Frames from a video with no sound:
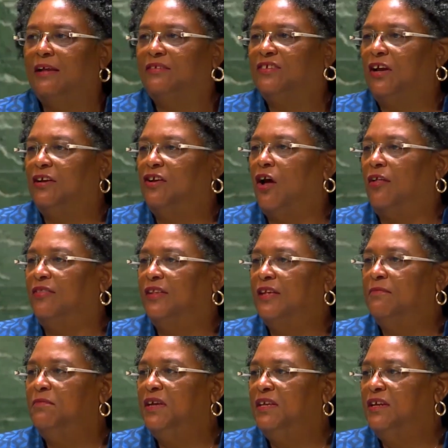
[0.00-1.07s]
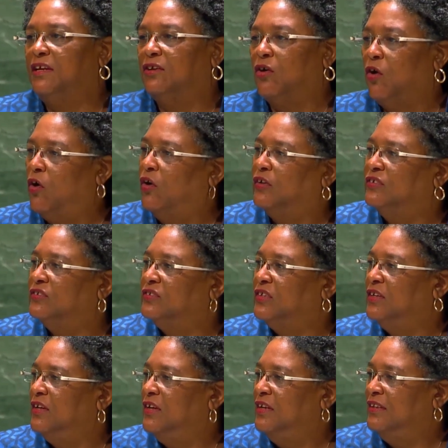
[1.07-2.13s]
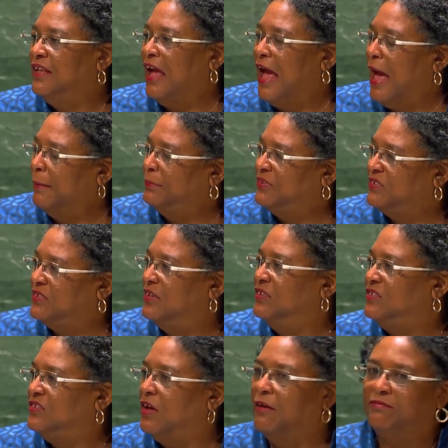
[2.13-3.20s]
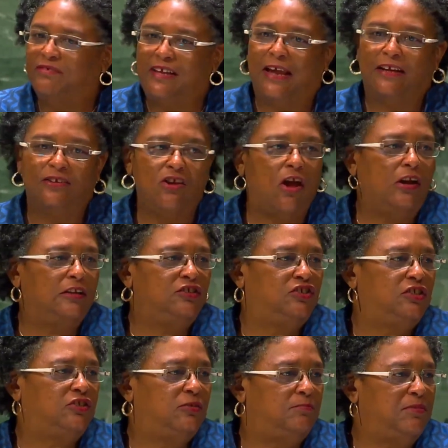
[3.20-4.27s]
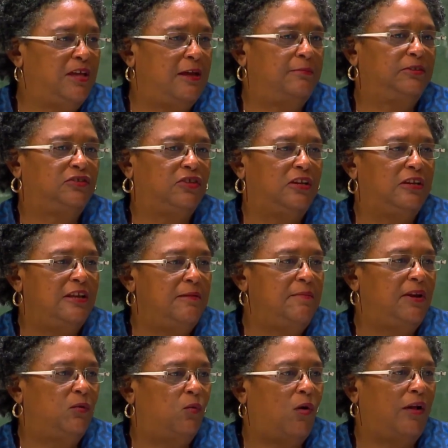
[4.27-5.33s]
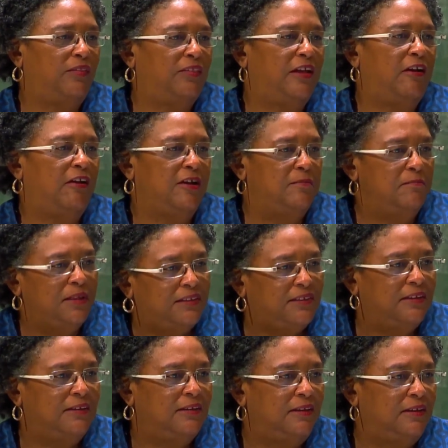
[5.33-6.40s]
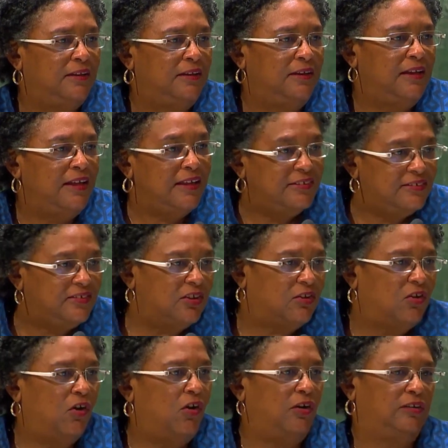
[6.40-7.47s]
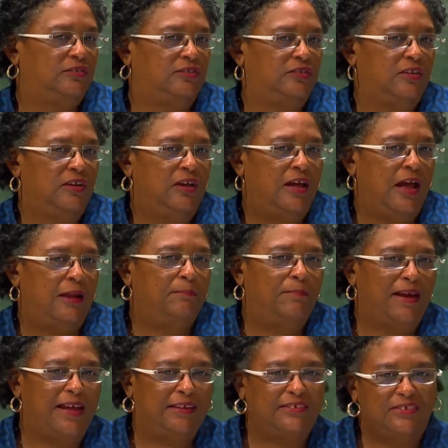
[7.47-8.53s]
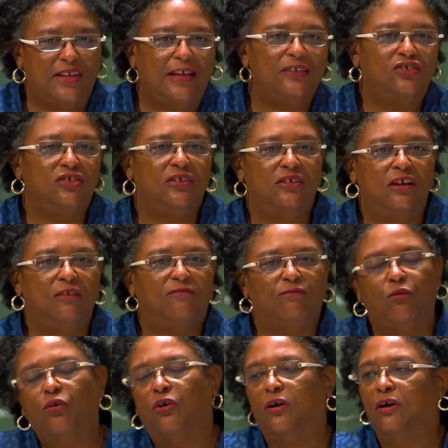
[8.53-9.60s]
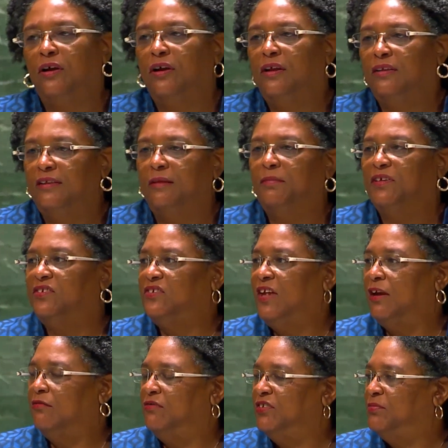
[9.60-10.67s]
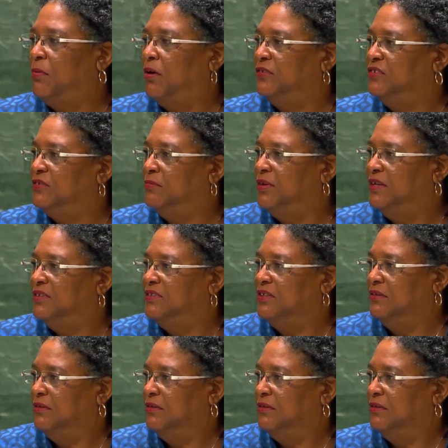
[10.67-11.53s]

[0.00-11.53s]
are not the immediate cause, the absence of technology to be able to limit what they are emitting is the cause. And by extension, therefore, they must take responsibility.